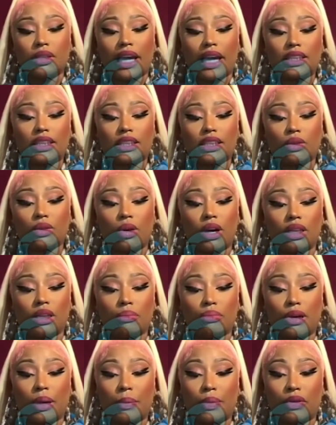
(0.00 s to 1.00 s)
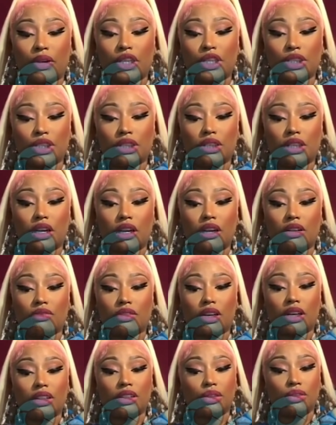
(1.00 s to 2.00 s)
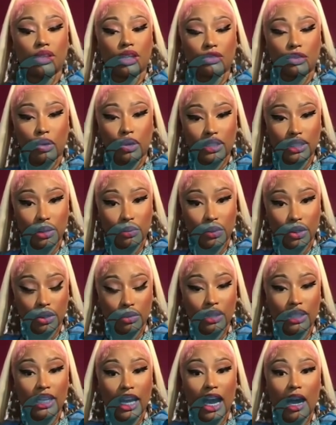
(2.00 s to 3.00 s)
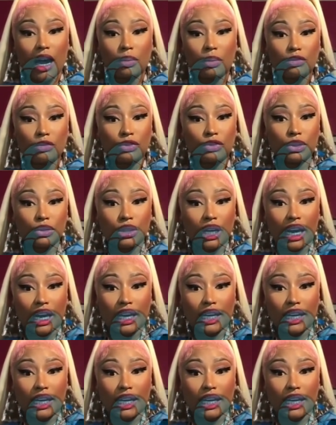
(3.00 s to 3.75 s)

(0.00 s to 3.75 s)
that's all in preparation of, you know, of course, I'm working on the album for you